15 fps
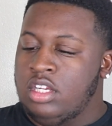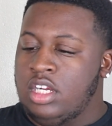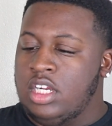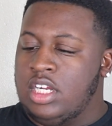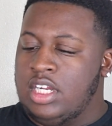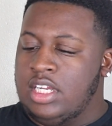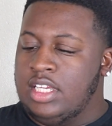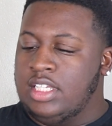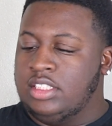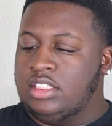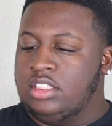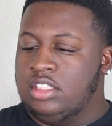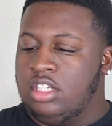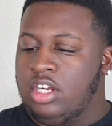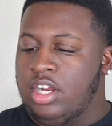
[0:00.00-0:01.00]
I got
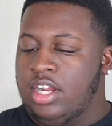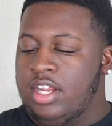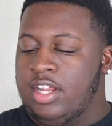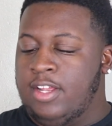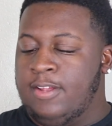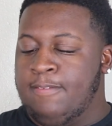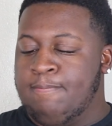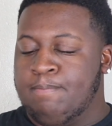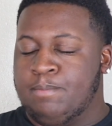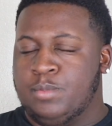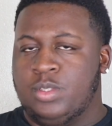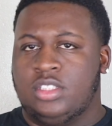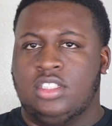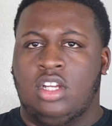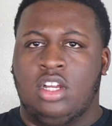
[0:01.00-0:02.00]

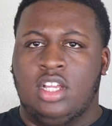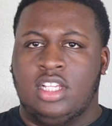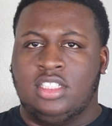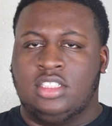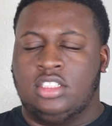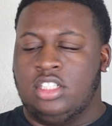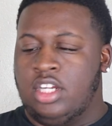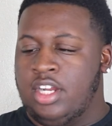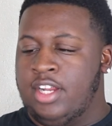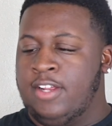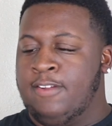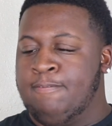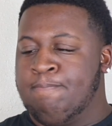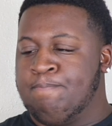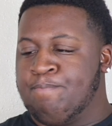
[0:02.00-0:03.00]
Instagram, so on
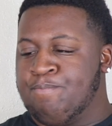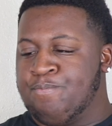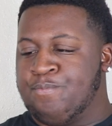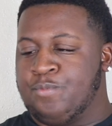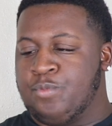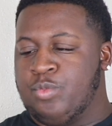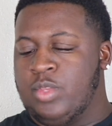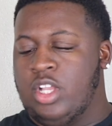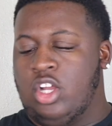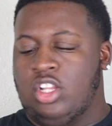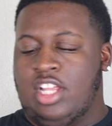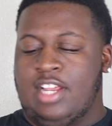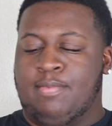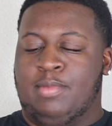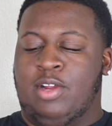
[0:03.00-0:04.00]
Instagram,
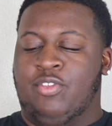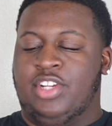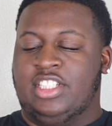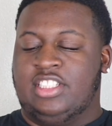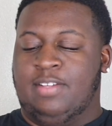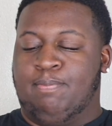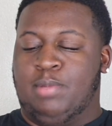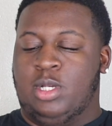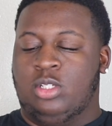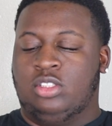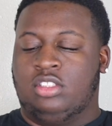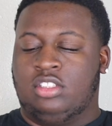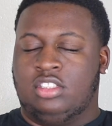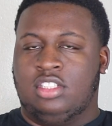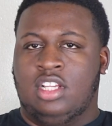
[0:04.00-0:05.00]
go like my recent
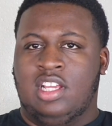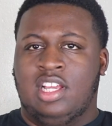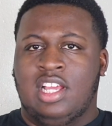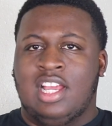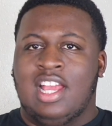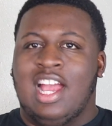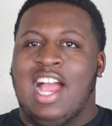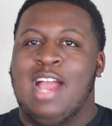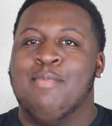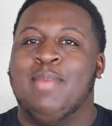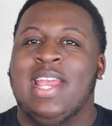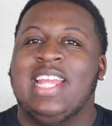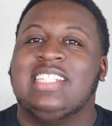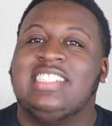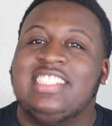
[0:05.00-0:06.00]
posts.
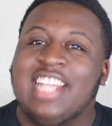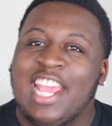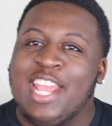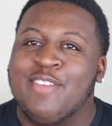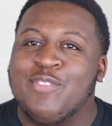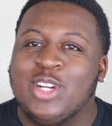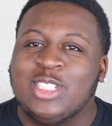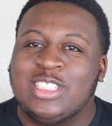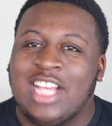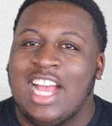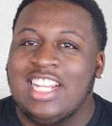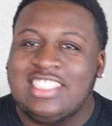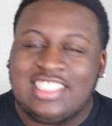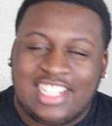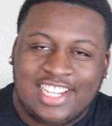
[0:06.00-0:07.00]
I'm at Jay
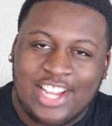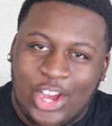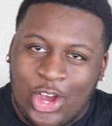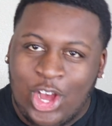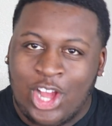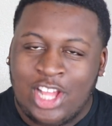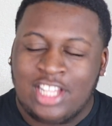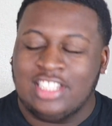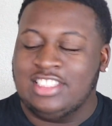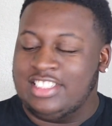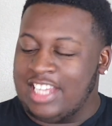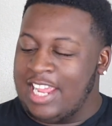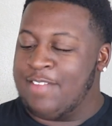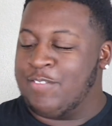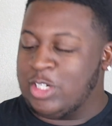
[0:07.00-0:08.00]
Versace, y'all,
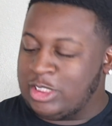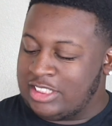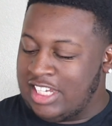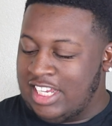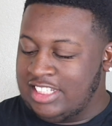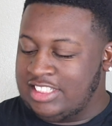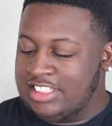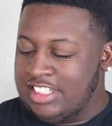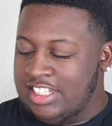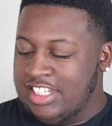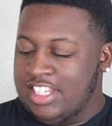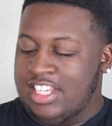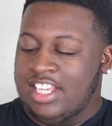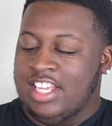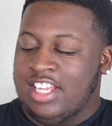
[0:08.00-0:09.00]
Jay
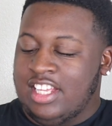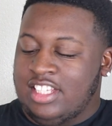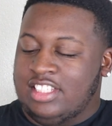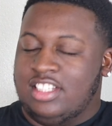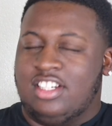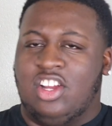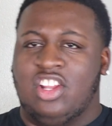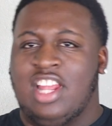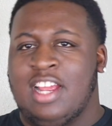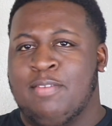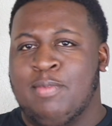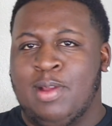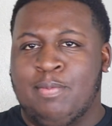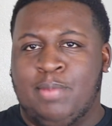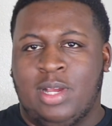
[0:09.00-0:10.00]
Versace. Go
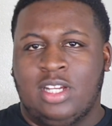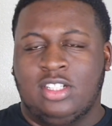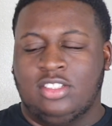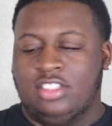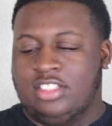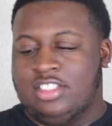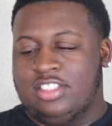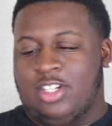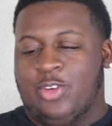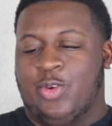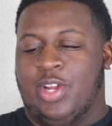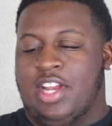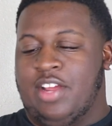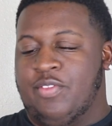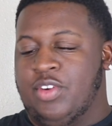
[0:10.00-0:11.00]
like my posts or
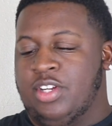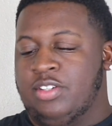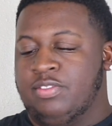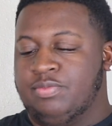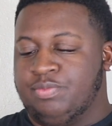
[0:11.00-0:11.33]
whatever,